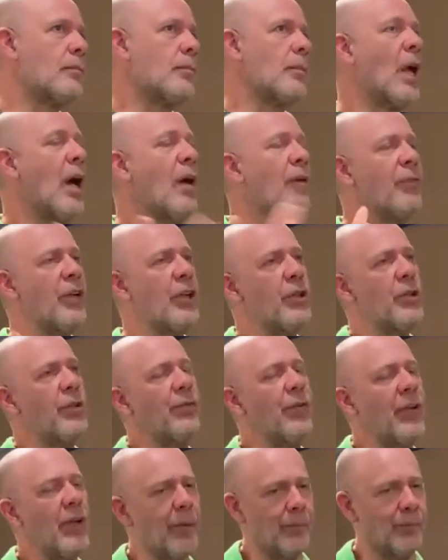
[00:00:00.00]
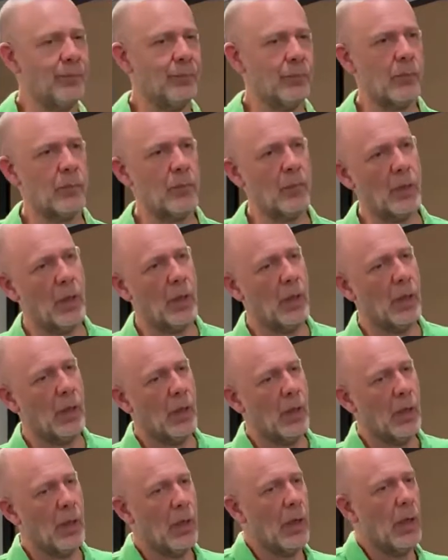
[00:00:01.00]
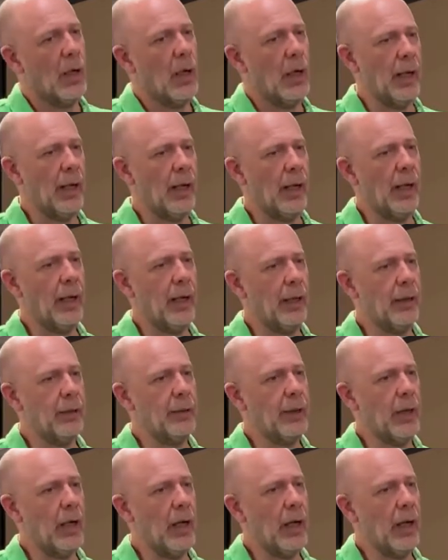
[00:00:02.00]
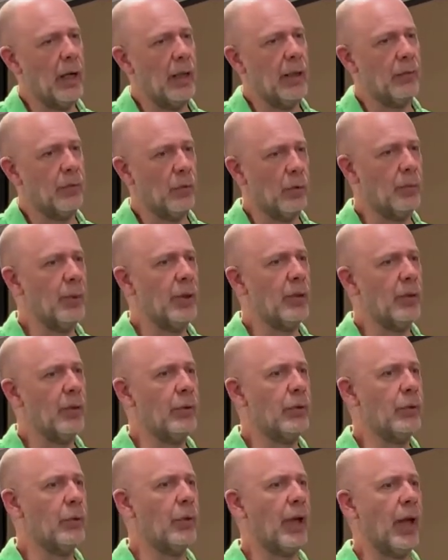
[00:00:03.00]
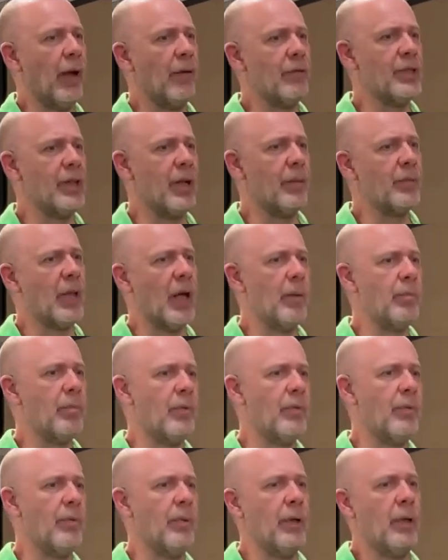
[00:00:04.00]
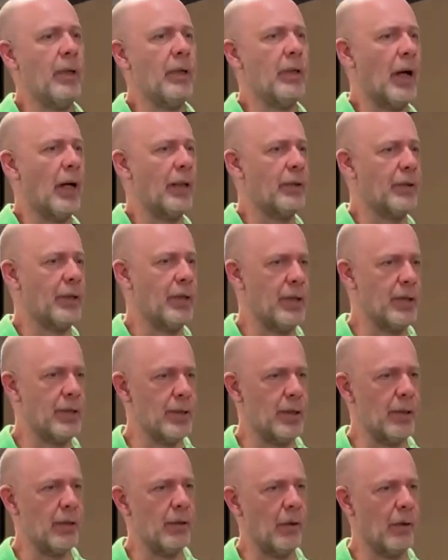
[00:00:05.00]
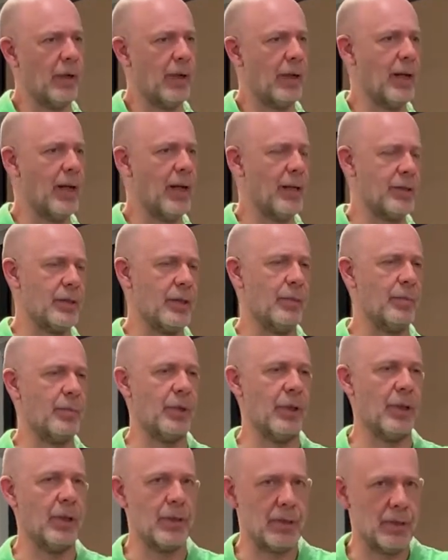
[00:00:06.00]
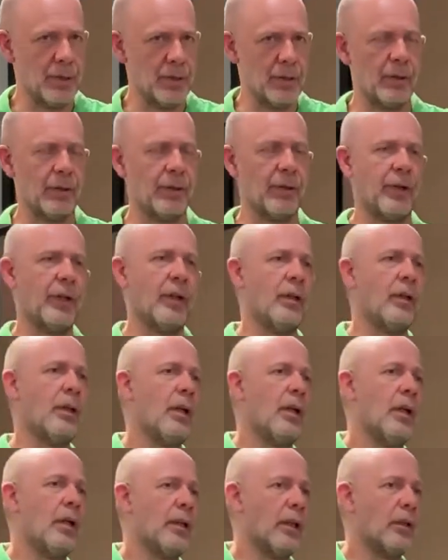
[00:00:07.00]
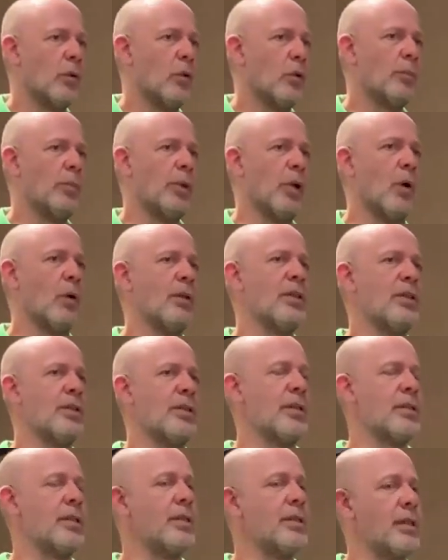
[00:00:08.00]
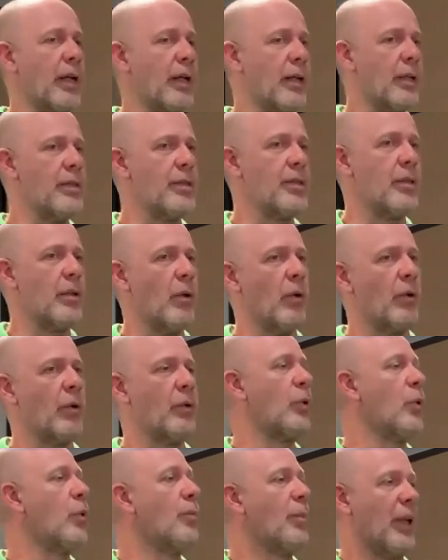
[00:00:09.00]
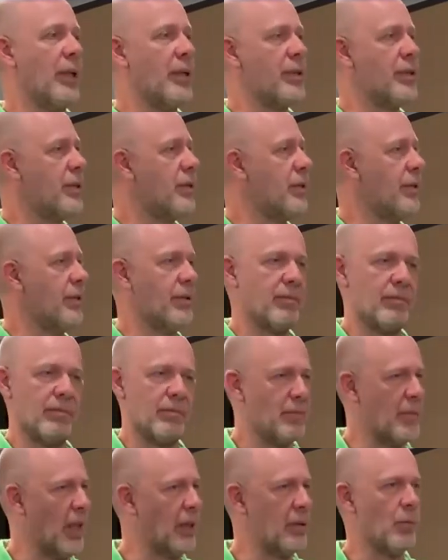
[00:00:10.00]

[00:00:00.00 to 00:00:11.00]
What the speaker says: a feature film, and it would be good to have some type of a teaser or a concept sizzle reel. It could be only 60 seconds or 2 minutes, not